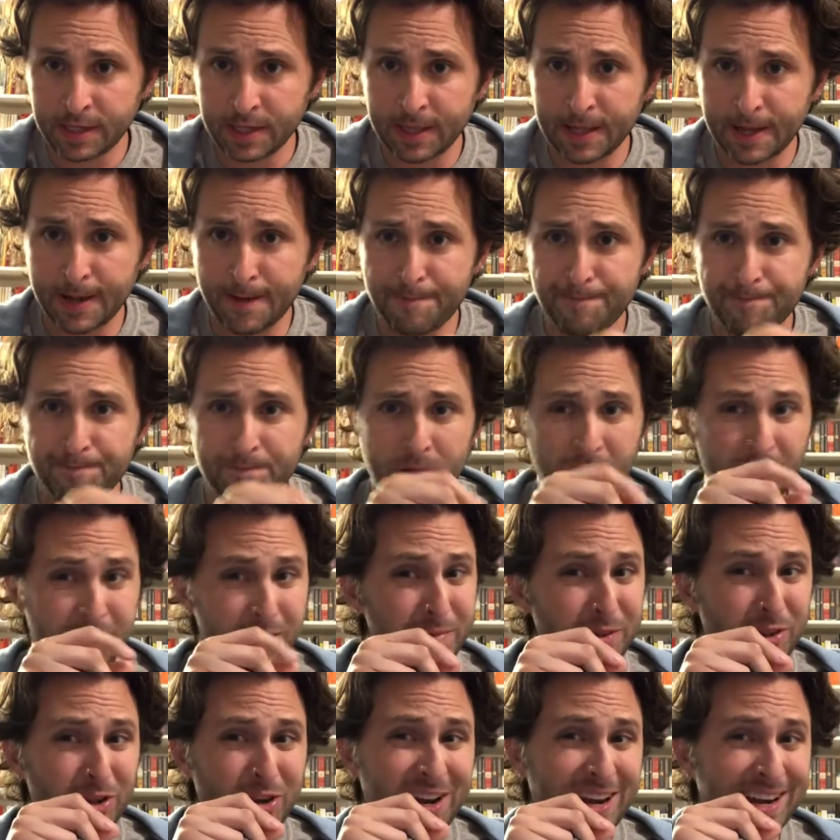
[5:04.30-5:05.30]
them? I'm gonna be
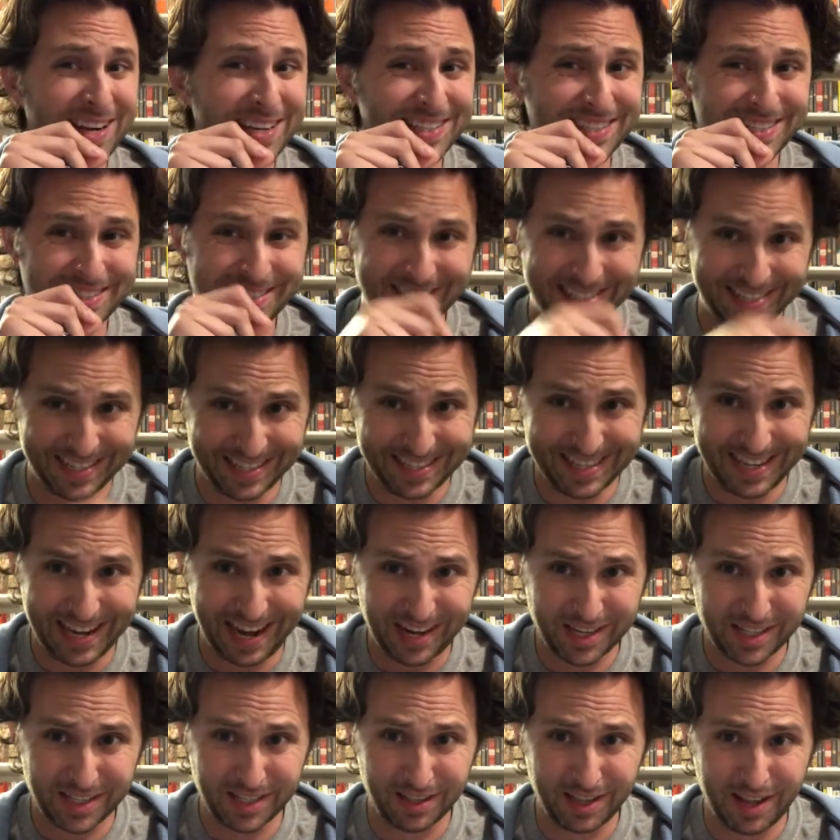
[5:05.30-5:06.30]
looking at his
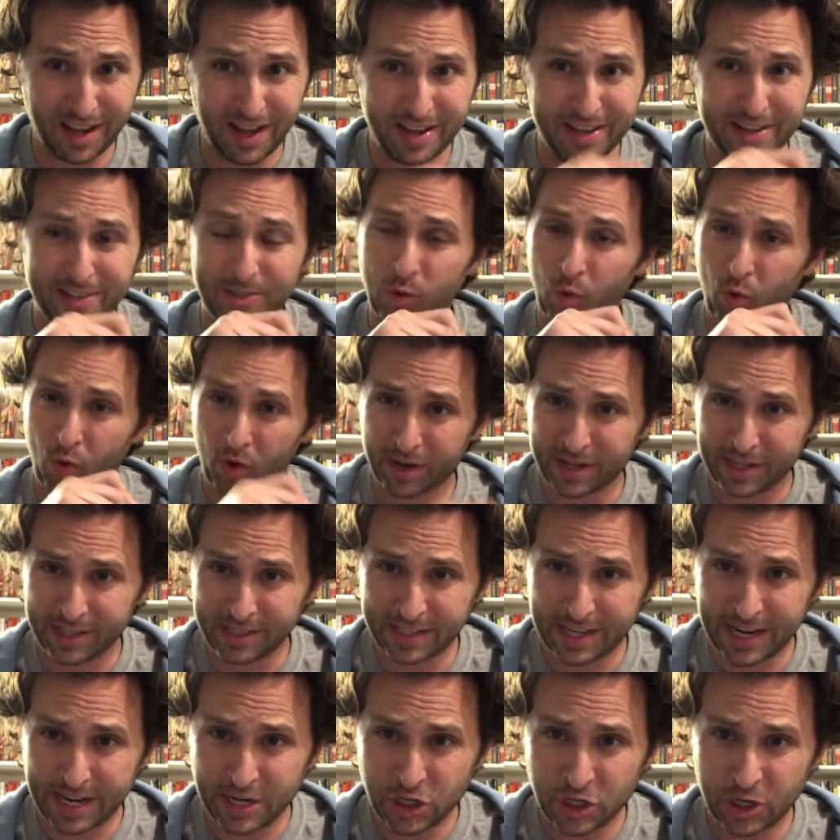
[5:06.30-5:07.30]
syntax a lot, his
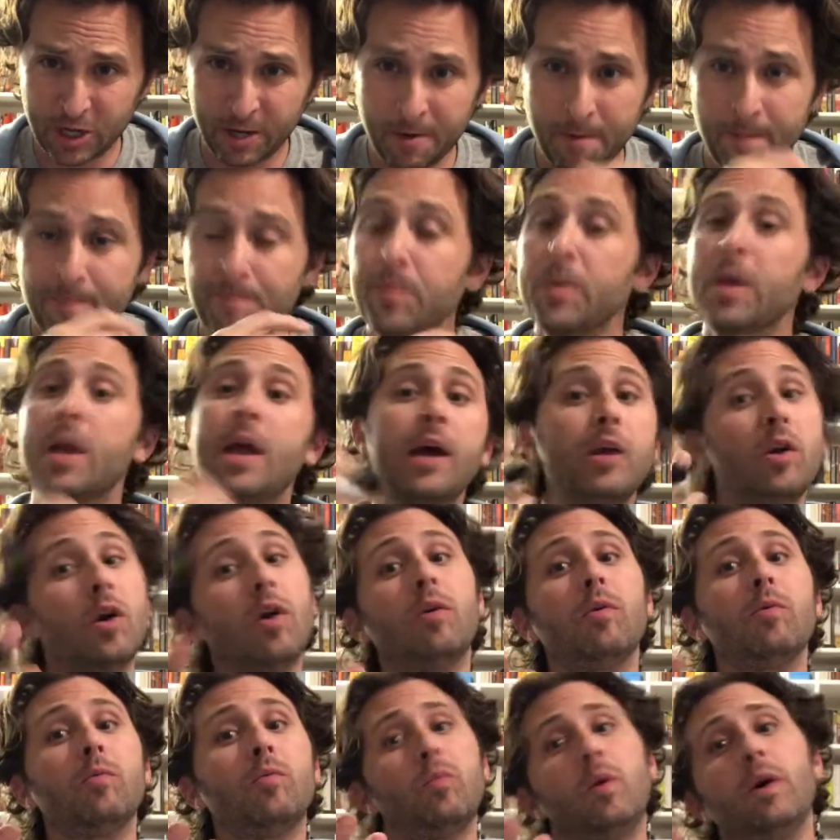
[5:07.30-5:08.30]
organization, and
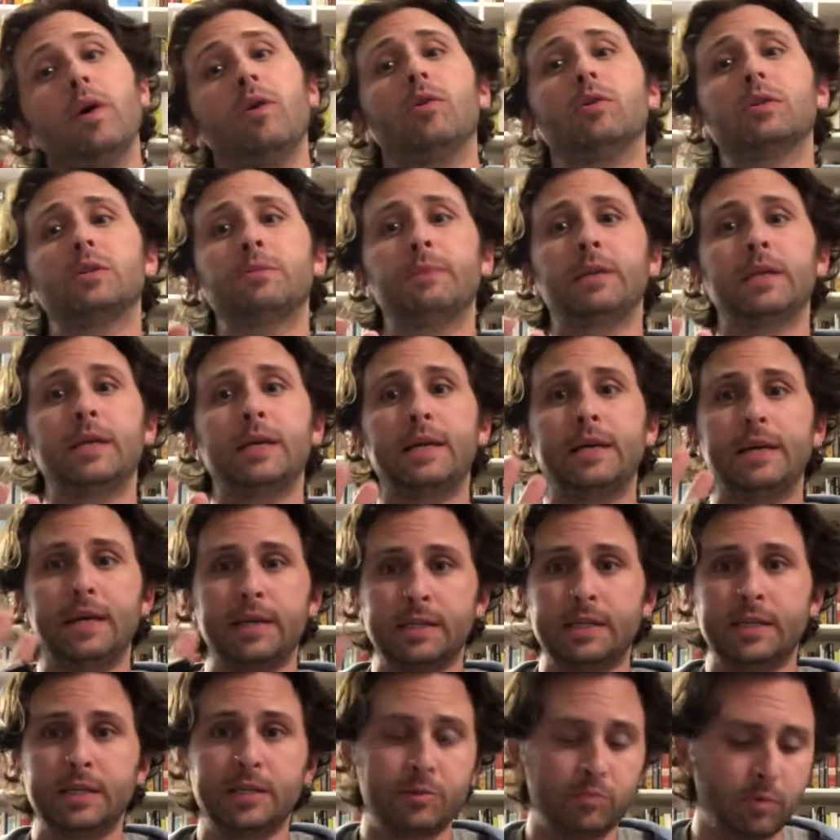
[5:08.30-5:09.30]
what ultimately is
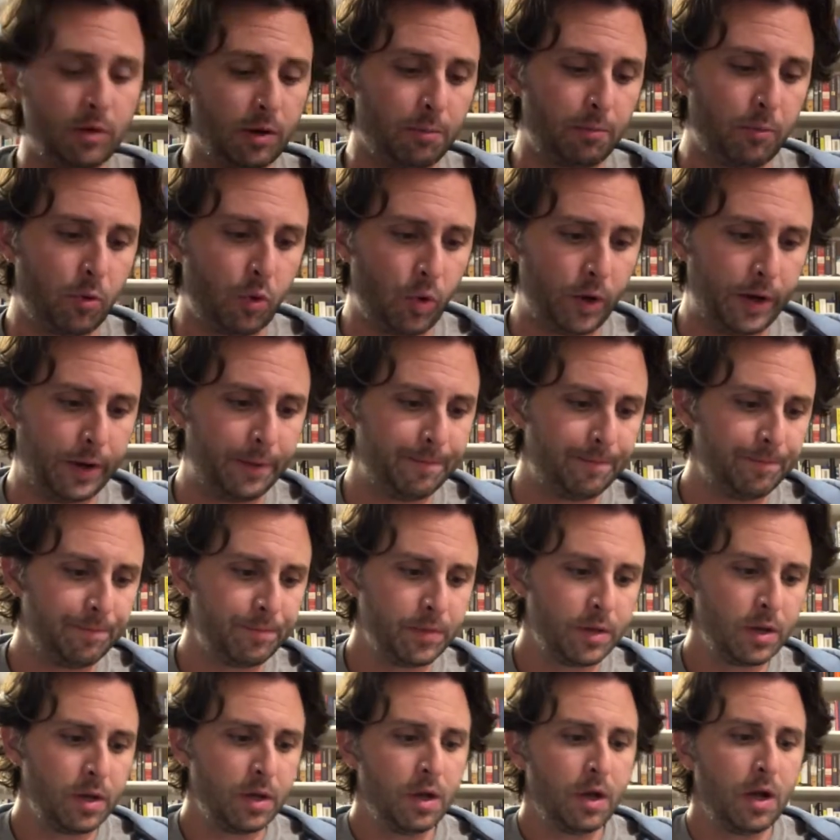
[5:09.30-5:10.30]
his real point.
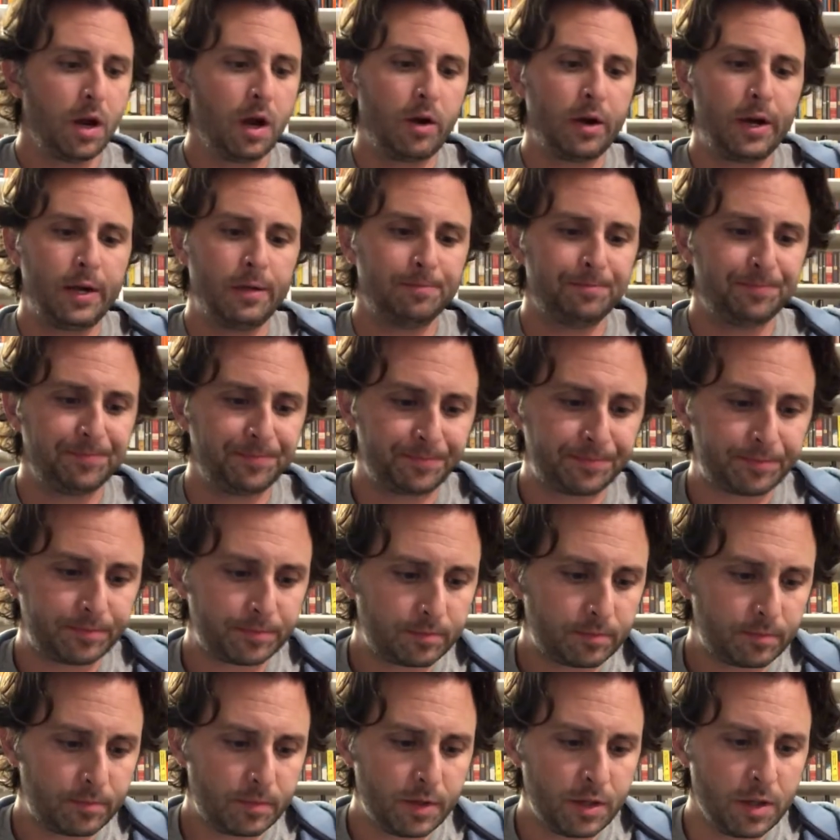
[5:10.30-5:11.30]
All right,
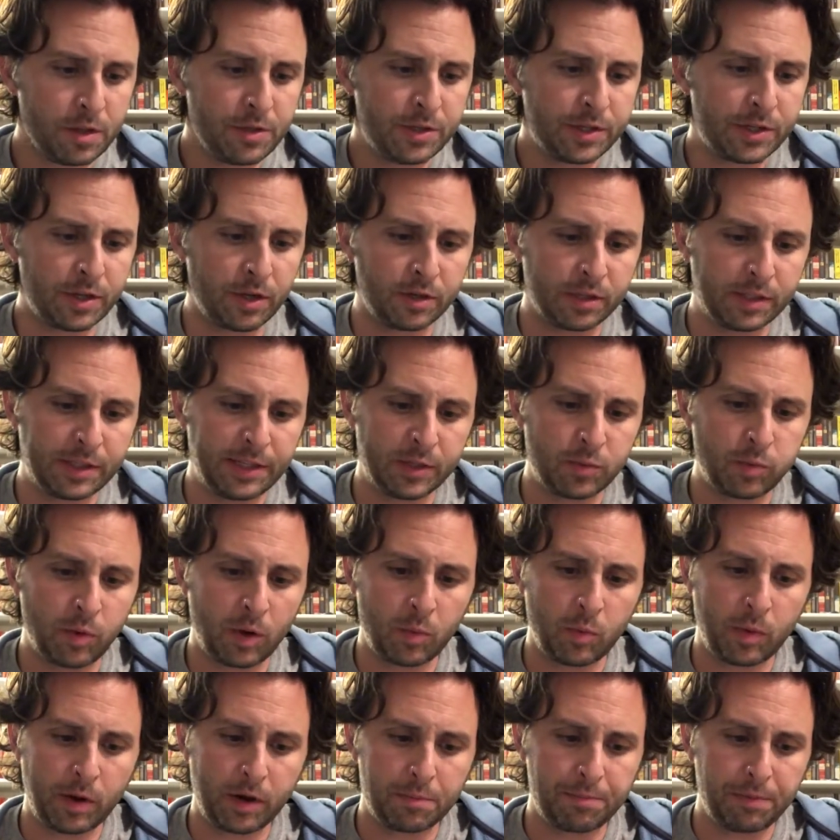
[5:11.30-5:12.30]
the Salton Sea is one
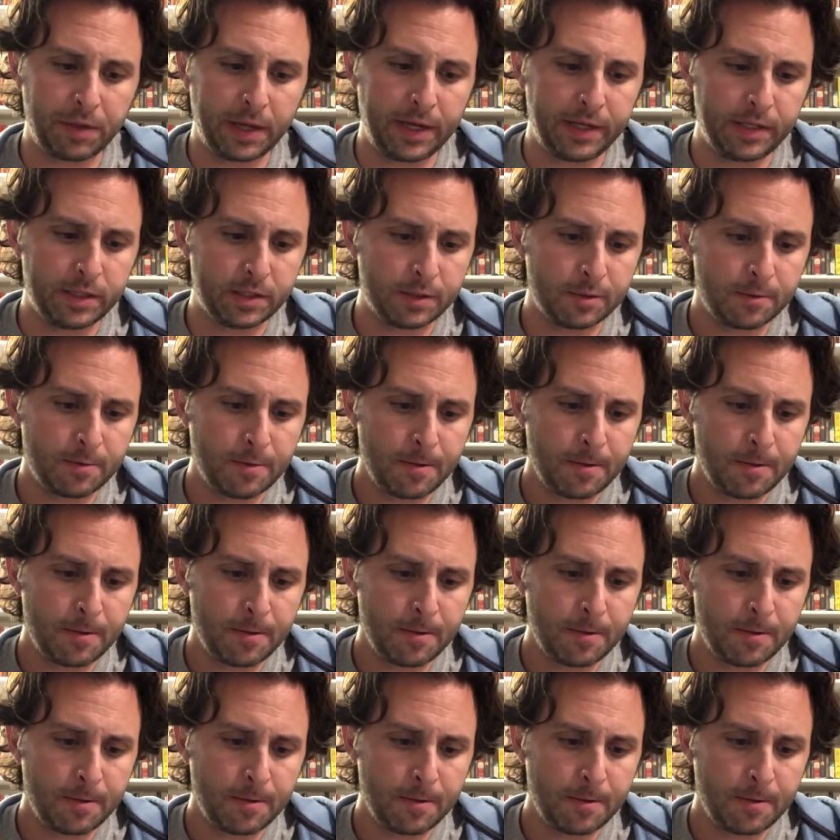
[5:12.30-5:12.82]
weird place.